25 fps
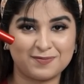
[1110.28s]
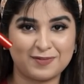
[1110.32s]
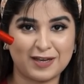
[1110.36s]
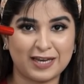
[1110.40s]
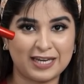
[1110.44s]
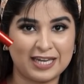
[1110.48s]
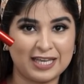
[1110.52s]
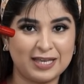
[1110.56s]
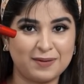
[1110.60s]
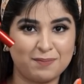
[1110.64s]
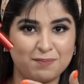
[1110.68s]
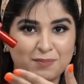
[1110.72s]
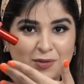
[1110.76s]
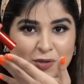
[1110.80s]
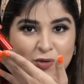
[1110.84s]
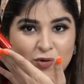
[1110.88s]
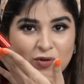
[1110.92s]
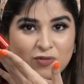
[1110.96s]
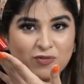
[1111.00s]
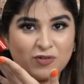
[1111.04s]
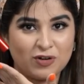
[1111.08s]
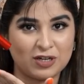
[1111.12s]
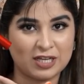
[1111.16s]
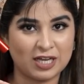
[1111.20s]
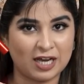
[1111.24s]
Very
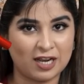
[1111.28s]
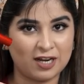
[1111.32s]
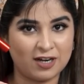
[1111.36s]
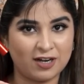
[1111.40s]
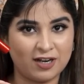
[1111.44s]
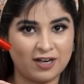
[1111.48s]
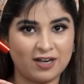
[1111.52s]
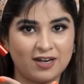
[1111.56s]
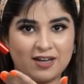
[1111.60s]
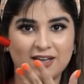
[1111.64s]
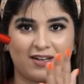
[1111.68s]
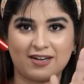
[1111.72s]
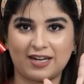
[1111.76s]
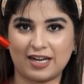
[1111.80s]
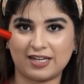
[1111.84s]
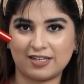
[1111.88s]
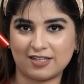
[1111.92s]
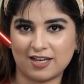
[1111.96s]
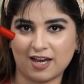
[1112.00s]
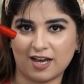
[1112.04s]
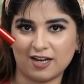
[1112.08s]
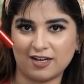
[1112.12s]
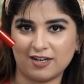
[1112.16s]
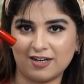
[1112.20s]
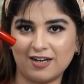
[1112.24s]
beautiful color, red
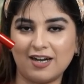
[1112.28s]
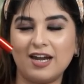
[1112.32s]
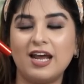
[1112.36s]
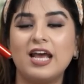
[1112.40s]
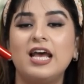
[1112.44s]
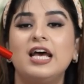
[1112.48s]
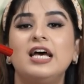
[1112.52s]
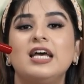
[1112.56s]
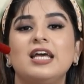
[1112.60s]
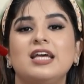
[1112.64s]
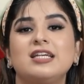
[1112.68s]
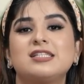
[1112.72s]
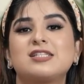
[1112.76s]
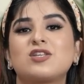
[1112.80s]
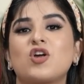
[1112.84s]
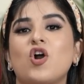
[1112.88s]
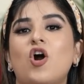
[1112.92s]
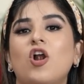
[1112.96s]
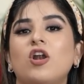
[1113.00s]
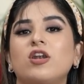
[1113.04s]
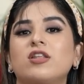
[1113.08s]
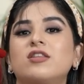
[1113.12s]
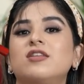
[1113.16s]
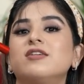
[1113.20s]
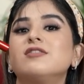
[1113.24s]
color. It's
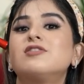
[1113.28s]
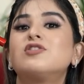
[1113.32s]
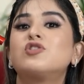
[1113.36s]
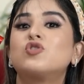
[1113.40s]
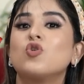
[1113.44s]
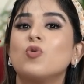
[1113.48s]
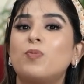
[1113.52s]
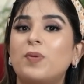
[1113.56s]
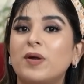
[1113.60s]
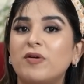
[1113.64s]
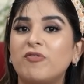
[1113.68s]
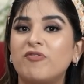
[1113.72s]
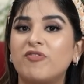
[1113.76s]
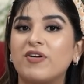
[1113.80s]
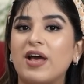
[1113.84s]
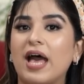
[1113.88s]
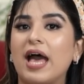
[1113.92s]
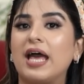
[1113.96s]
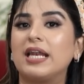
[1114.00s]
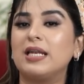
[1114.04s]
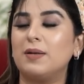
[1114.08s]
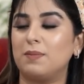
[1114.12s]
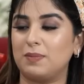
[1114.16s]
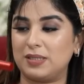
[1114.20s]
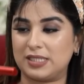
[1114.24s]
called the super
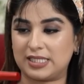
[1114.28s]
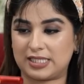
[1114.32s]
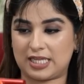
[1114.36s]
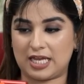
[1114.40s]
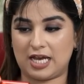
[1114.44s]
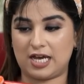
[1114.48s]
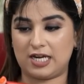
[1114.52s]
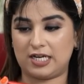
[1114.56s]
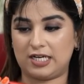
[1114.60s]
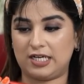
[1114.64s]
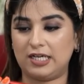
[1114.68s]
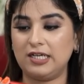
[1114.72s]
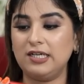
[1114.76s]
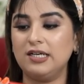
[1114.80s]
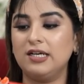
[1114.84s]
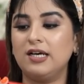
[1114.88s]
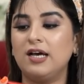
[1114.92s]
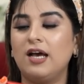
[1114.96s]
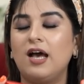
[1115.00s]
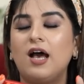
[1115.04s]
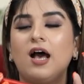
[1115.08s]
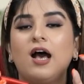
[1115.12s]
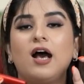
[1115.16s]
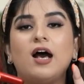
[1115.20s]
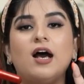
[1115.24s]
fan mascara.
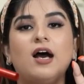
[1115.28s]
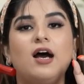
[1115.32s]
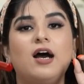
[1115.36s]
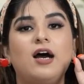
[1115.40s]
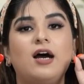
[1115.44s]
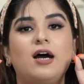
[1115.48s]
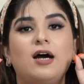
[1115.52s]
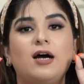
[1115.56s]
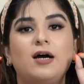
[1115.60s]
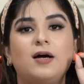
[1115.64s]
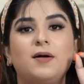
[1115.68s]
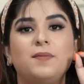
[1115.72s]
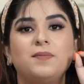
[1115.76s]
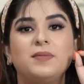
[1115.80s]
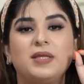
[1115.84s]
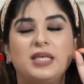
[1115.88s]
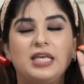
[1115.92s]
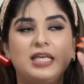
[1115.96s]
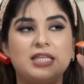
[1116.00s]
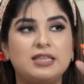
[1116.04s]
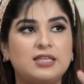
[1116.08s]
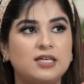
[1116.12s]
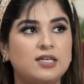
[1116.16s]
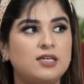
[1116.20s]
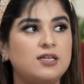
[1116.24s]

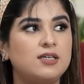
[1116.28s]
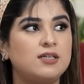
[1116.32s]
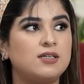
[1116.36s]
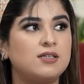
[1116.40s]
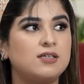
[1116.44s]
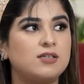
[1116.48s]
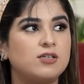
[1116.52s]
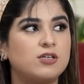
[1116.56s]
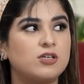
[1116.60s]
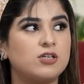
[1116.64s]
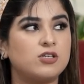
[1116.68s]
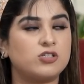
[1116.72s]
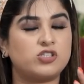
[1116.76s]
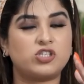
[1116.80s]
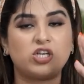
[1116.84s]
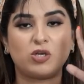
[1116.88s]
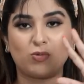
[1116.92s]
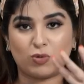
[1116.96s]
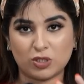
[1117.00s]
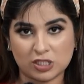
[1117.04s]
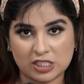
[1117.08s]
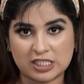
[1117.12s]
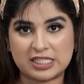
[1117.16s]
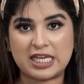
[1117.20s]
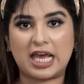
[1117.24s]
Either she
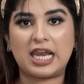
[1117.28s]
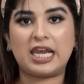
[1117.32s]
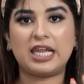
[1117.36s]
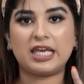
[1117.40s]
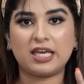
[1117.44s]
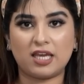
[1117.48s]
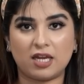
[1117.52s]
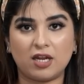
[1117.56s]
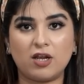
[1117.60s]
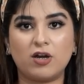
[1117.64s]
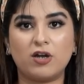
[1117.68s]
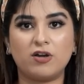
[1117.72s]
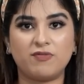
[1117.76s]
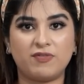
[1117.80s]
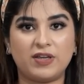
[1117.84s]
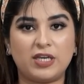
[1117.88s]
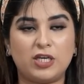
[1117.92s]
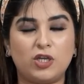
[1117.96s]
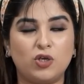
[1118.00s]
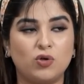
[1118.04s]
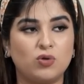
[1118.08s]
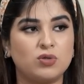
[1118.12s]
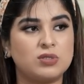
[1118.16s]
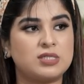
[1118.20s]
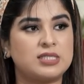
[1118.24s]
was telling in her
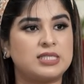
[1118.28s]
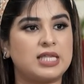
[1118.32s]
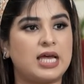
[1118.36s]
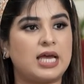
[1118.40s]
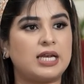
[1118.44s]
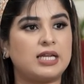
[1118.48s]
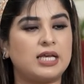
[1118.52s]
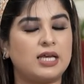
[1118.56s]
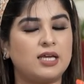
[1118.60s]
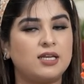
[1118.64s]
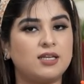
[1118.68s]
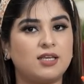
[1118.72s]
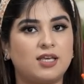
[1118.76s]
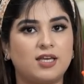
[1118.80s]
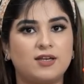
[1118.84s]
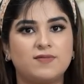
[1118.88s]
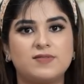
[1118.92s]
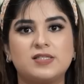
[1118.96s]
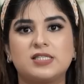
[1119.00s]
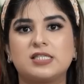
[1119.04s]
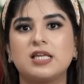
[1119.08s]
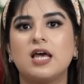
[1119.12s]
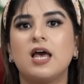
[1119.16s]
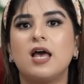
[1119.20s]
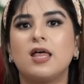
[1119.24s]
videos that it
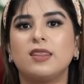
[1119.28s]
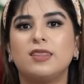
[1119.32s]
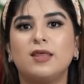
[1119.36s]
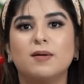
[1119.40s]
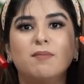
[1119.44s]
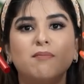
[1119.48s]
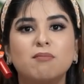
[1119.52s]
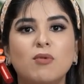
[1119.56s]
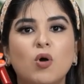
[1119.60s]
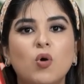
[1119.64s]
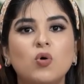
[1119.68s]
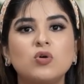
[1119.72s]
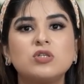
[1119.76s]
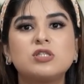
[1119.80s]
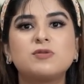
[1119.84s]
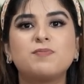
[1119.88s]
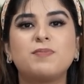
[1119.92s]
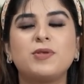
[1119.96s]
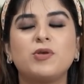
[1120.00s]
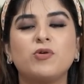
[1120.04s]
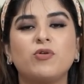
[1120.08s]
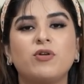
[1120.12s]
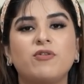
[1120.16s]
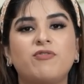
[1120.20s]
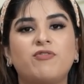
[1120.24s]
gives the most
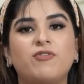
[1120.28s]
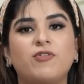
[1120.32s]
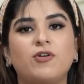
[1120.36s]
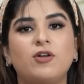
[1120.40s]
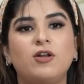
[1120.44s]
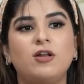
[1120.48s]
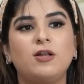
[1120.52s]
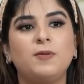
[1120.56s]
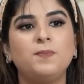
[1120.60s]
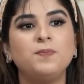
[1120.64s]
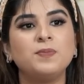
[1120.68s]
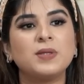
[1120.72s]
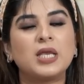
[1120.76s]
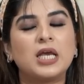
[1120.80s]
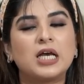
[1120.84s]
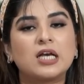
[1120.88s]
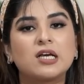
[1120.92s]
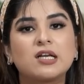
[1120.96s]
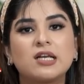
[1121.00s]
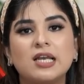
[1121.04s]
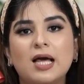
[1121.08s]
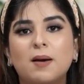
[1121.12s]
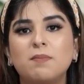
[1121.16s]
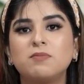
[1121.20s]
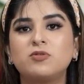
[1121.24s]
beautiful
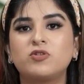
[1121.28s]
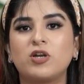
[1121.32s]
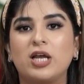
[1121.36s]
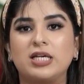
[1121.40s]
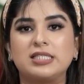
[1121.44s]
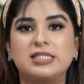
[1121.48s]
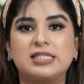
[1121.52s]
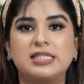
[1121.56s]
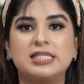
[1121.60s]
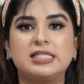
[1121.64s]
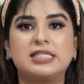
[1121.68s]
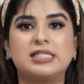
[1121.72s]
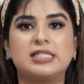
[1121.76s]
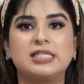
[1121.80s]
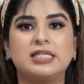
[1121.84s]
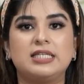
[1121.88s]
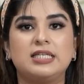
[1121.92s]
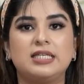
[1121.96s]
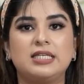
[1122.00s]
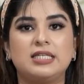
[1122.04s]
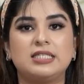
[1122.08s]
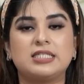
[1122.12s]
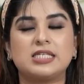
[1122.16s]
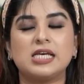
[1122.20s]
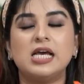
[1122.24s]
clump
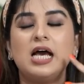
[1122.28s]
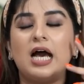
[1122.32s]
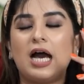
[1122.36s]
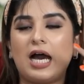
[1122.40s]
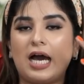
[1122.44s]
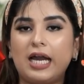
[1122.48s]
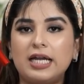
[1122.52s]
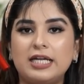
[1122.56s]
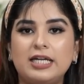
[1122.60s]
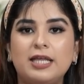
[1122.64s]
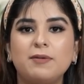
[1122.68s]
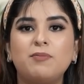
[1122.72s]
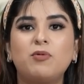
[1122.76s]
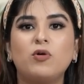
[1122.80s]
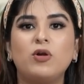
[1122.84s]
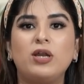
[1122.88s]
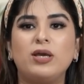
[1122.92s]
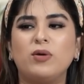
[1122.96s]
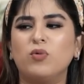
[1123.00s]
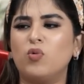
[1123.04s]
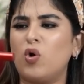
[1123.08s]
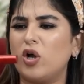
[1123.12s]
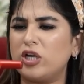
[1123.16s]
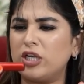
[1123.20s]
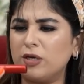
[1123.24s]
resistant
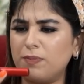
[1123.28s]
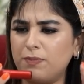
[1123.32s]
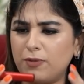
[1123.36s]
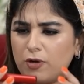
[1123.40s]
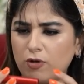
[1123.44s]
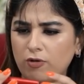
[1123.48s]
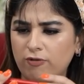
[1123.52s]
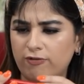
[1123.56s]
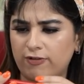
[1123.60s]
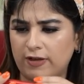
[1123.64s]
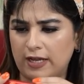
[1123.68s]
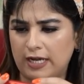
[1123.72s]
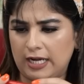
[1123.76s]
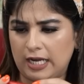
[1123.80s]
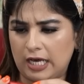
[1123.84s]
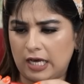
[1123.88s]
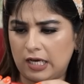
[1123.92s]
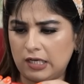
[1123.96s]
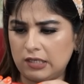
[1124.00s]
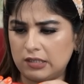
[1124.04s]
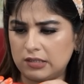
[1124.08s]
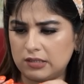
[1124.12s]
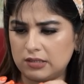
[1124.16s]
adiboli waterproof alla.